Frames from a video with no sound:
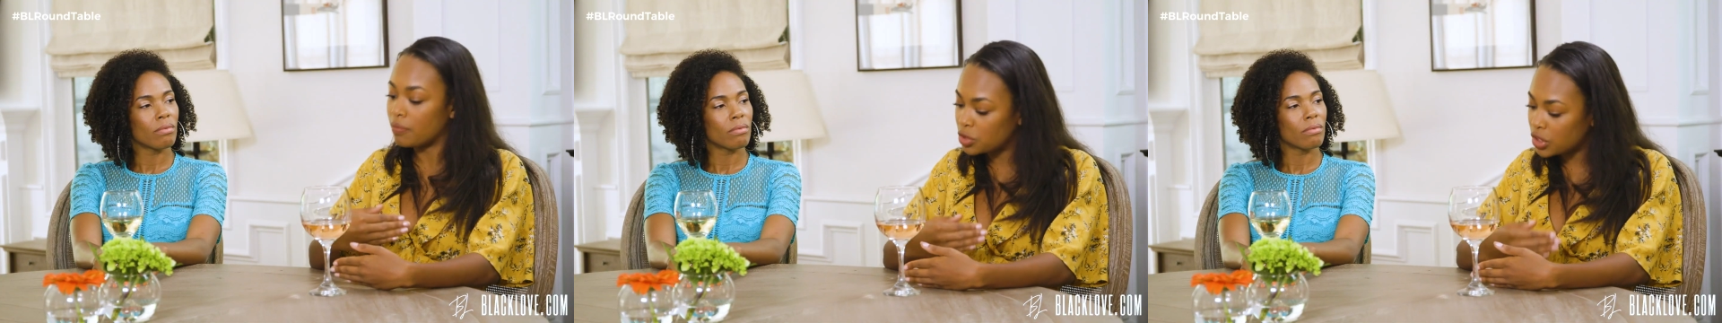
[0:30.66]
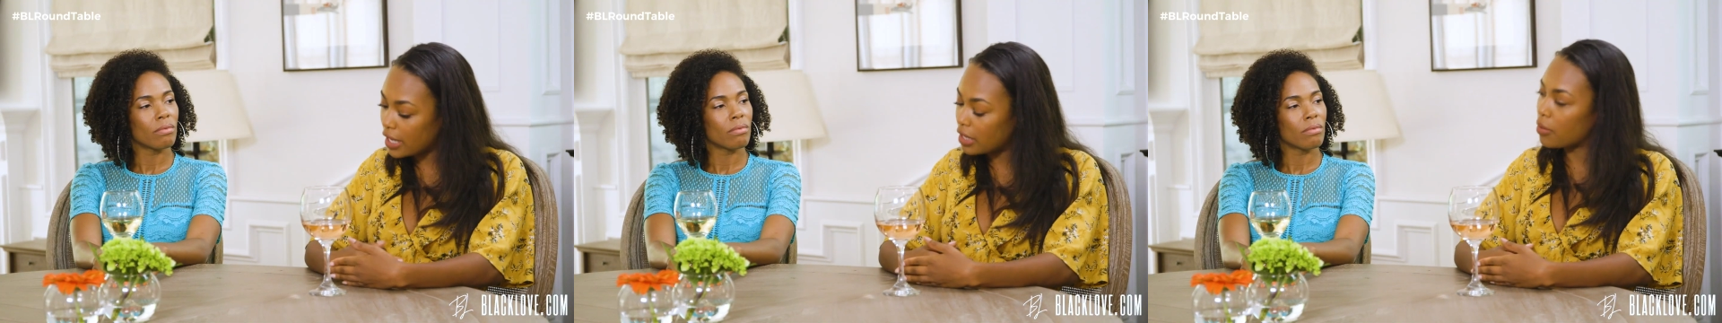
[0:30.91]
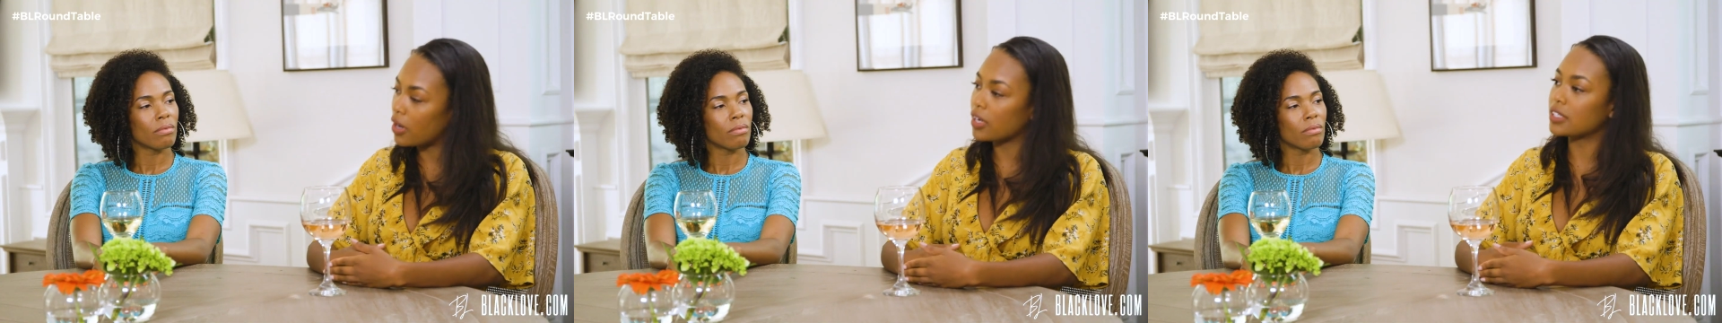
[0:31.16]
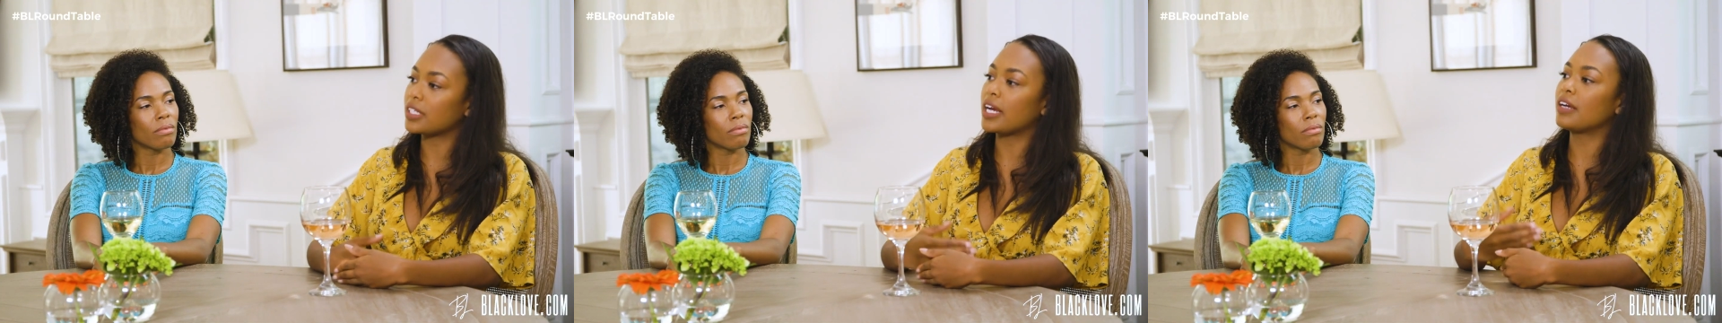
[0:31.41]
Speaker 1: check
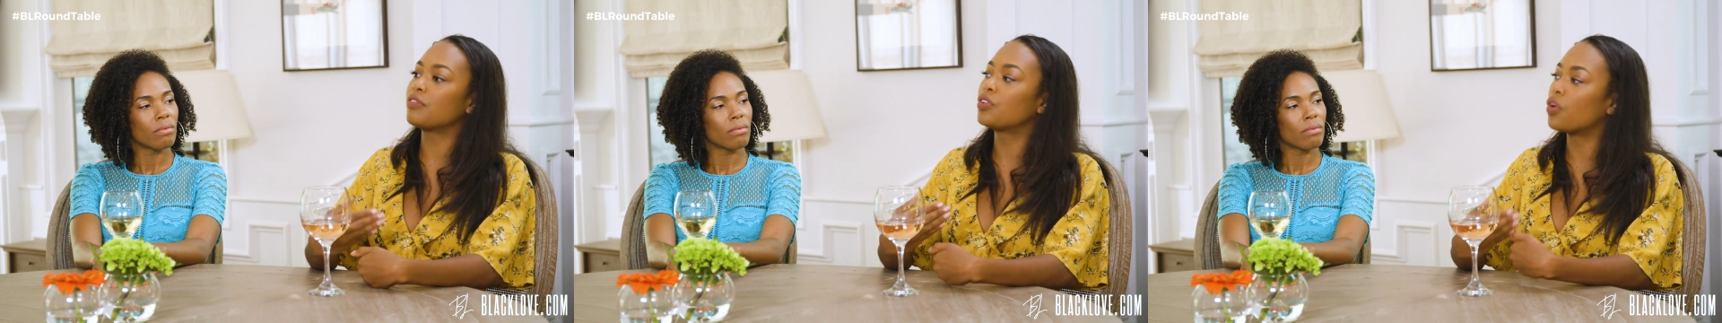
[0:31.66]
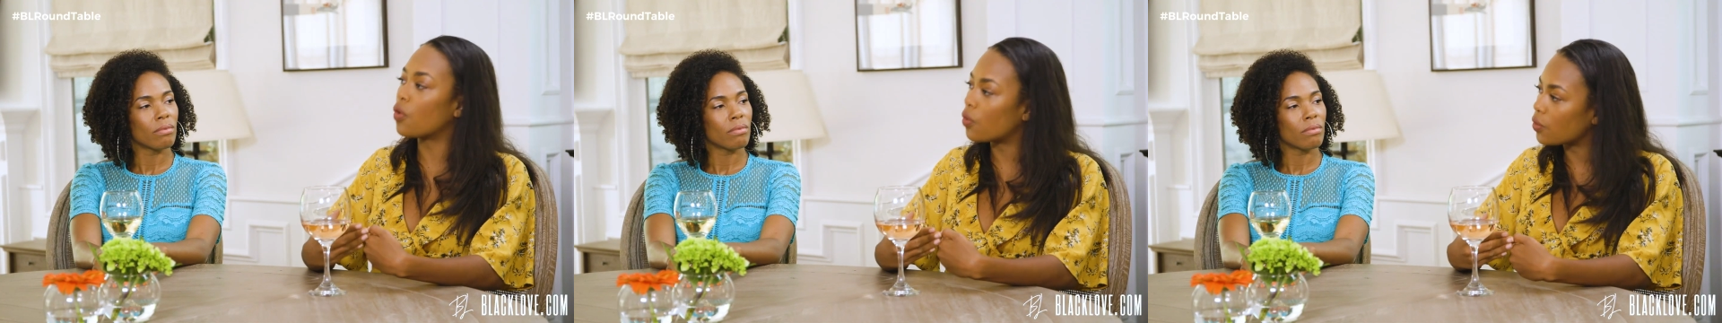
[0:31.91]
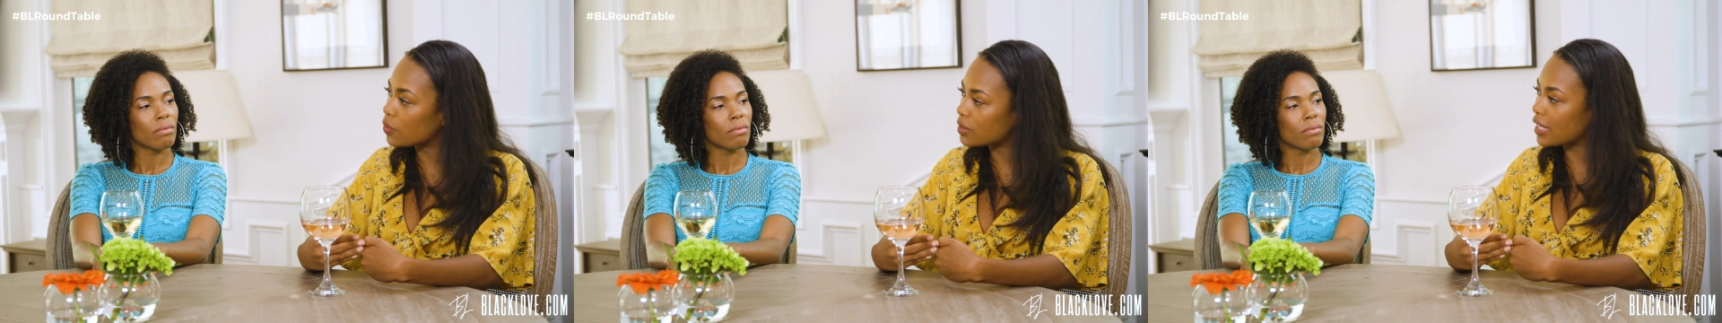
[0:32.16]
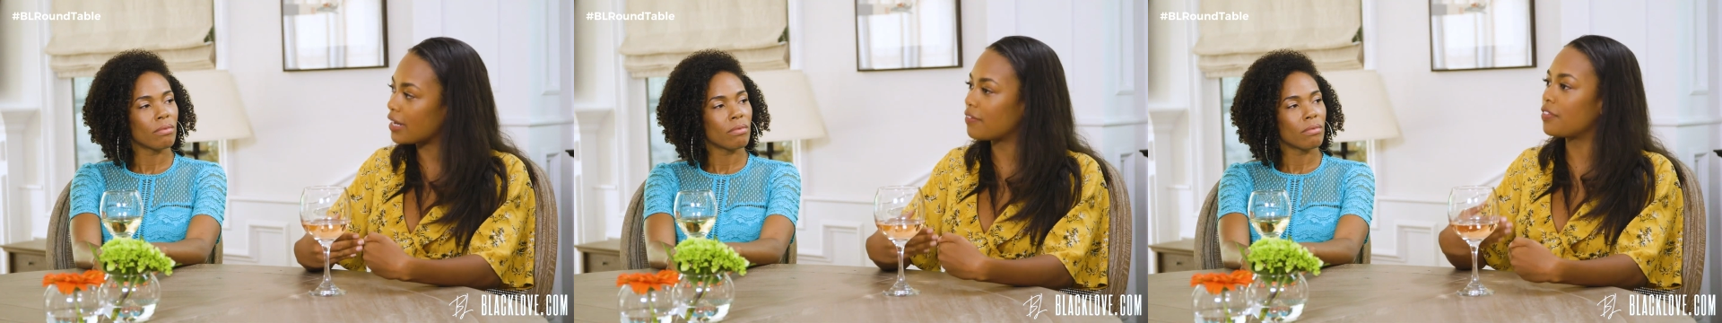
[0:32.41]
marks, I have goals, I
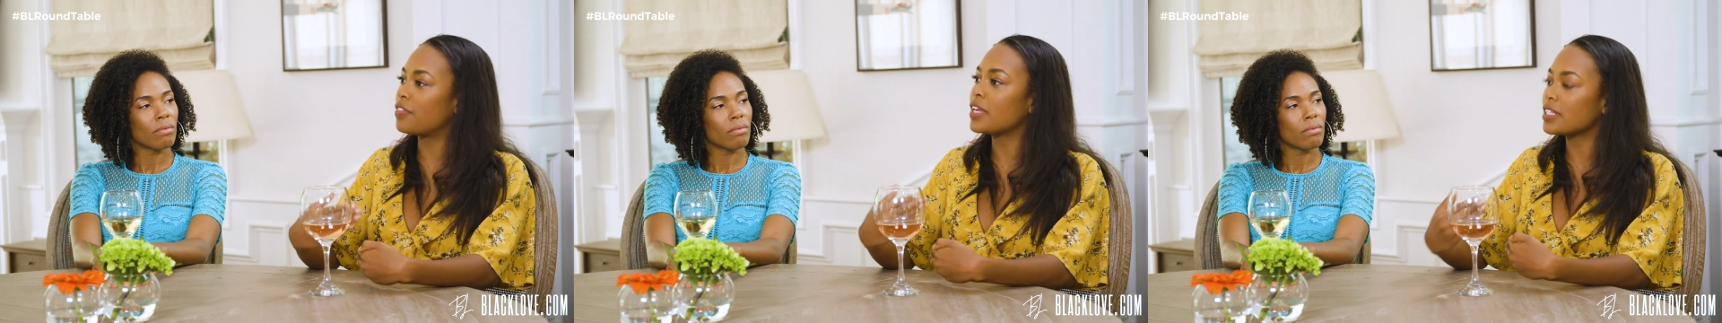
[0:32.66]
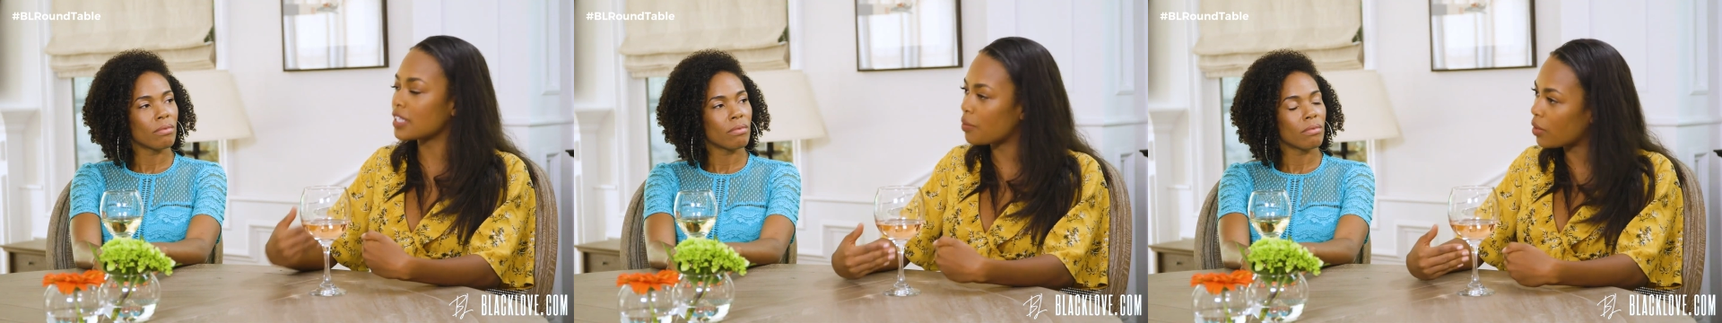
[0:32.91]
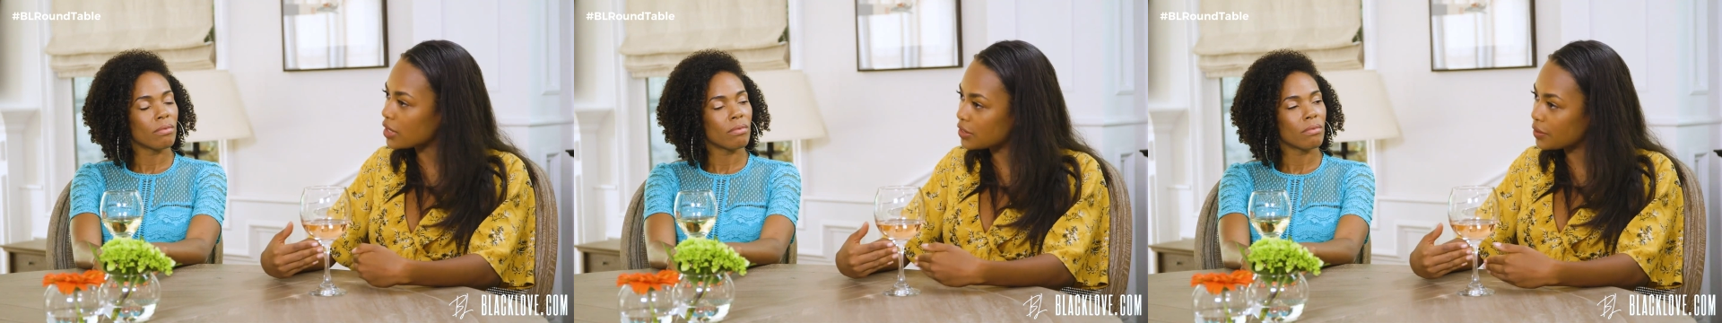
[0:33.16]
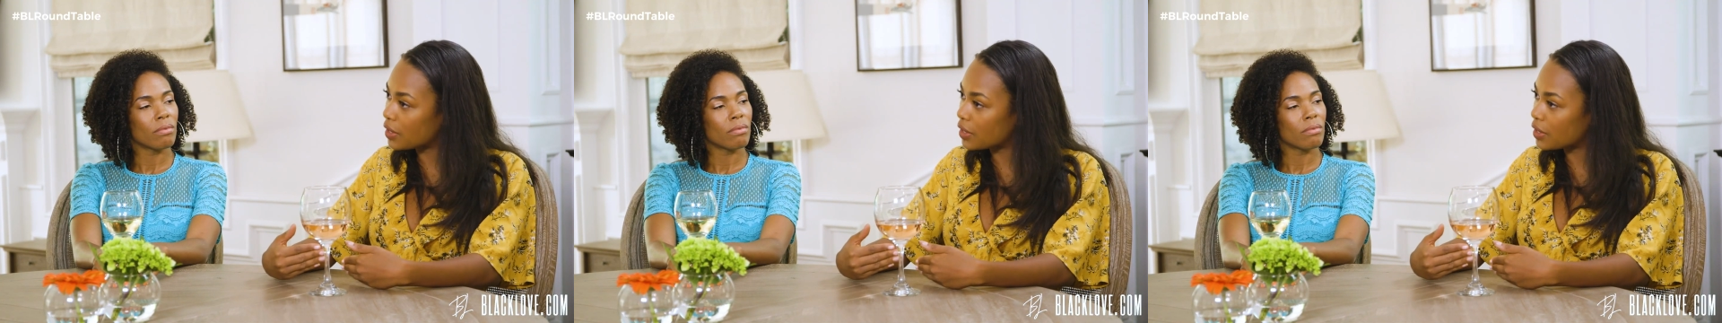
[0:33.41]
have things I want to